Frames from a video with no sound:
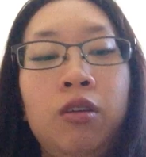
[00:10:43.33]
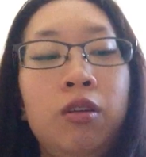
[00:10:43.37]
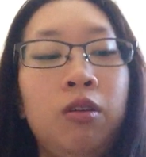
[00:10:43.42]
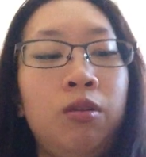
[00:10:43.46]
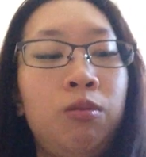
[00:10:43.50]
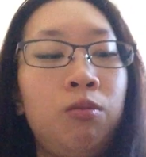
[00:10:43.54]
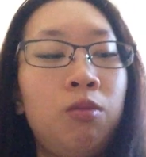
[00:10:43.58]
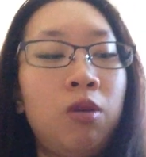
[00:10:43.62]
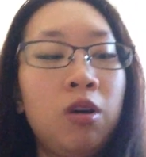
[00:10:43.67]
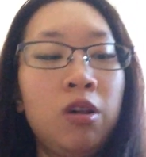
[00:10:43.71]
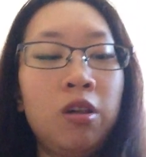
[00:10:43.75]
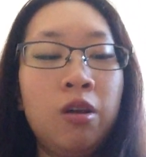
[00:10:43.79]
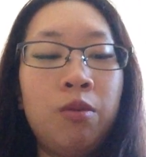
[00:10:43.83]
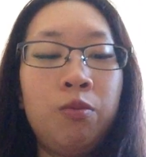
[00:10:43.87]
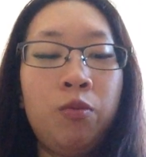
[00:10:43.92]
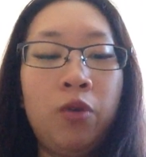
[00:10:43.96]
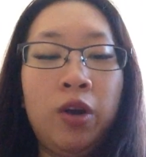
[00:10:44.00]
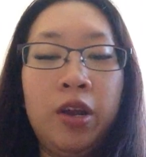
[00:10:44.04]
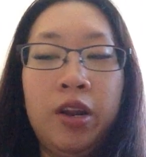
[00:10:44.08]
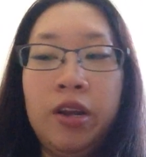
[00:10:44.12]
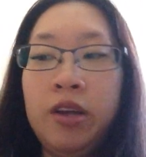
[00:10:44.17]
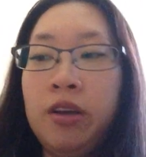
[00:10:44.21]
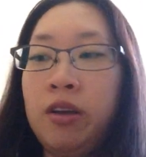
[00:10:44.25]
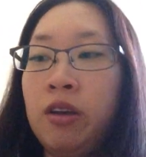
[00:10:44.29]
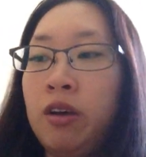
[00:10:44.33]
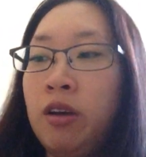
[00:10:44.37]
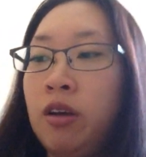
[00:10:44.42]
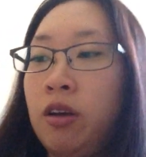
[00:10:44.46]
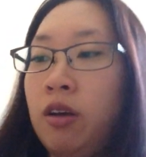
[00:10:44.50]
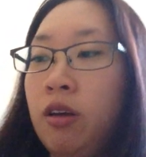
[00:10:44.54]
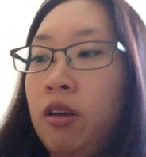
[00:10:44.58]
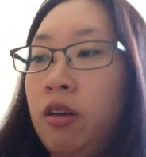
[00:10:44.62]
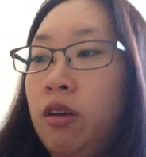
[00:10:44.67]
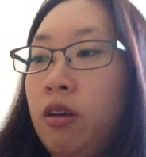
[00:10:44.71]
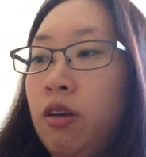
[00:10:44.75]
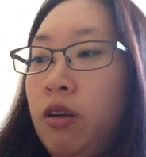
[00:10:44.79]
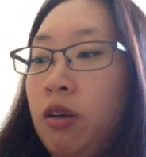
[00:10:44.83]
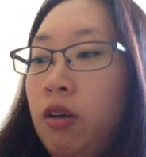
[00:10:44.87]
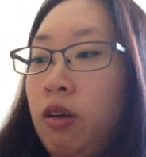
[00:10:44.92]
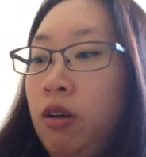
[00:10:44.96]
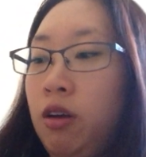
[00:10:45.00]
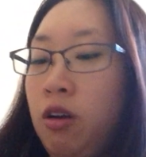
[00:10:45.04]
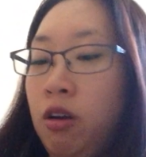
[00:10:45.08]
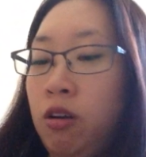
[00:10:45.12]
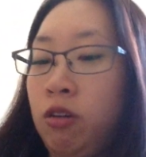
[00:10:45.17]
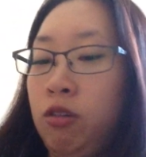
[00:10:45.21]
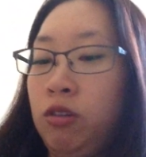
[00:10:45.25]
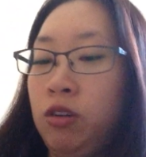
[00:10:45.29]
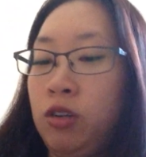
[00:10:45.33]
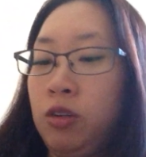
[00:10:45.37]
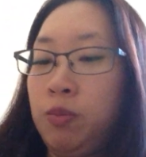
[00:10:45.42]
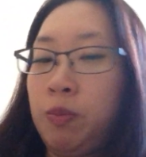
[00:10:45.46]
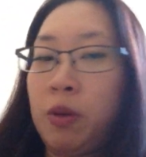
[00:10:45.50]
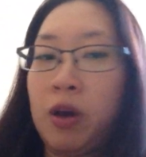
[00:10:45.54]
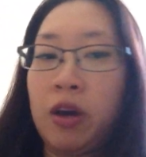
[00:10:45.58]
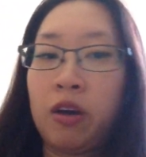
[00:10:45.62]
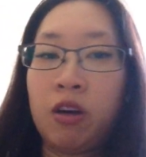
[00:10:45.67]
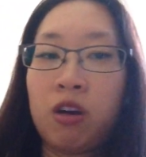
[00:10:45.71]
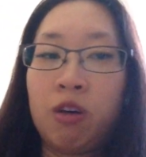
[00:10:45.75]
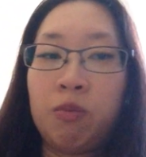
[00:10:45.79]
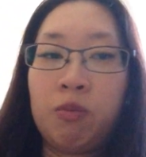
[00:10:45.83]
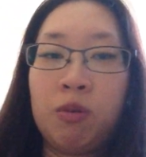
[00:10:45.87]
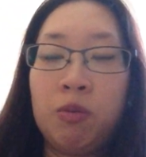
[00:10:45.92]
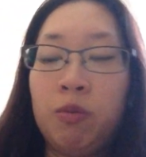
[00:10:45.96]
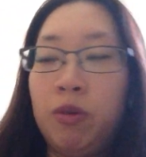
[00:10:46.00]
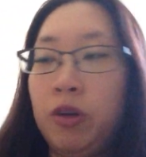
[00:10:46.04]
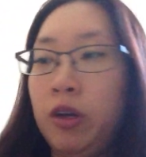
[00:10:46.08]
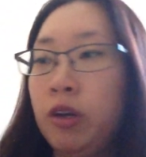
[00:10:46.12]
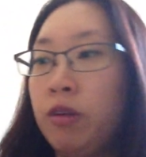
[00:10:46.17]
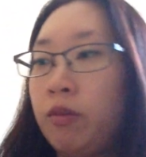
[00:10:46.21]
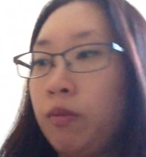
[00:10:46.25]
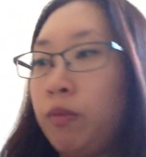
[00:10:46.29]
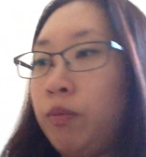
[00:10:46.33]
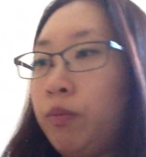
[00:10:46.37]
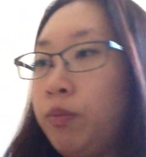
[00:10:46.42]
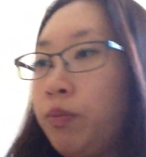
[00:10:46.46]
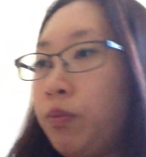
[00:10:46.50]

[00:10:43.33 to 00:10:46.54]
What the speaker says: while I'm waiting, I'll just pack up a bit.